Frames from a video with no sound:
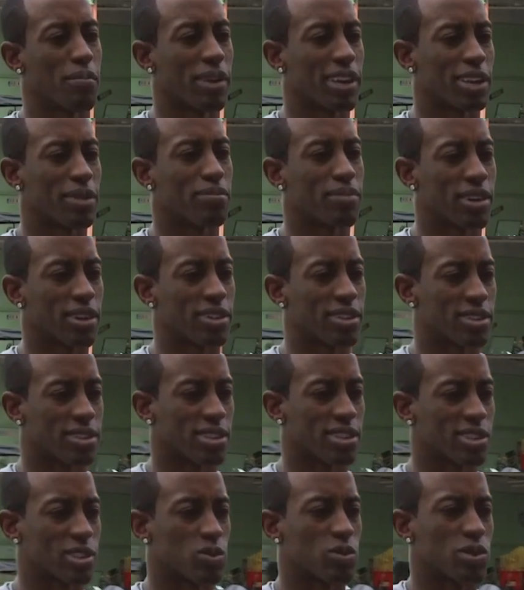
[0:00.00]
making better
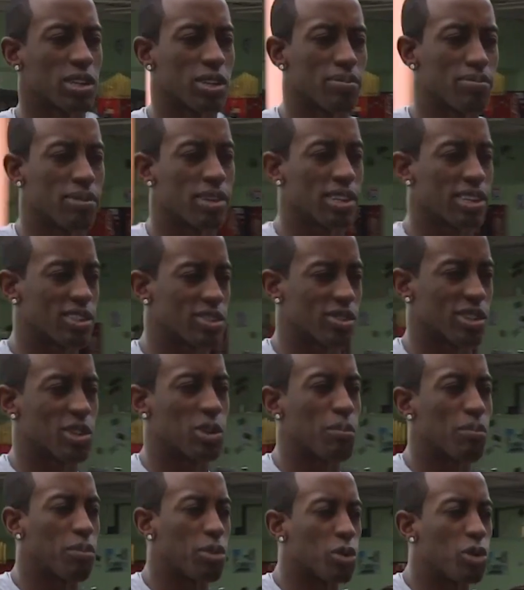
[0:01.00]
decisions with their money so they
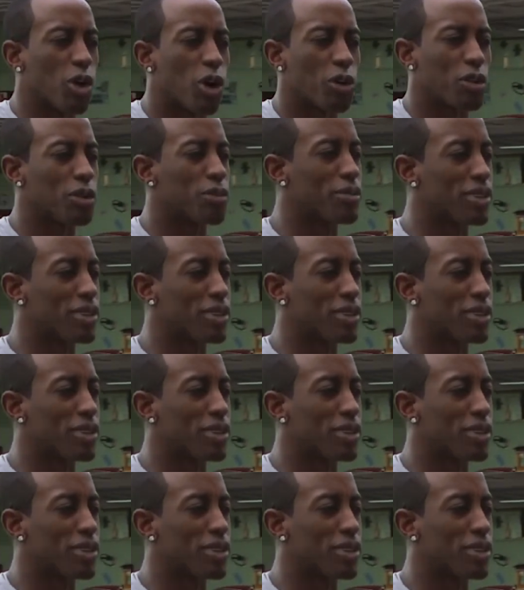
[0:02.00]
don't blow all their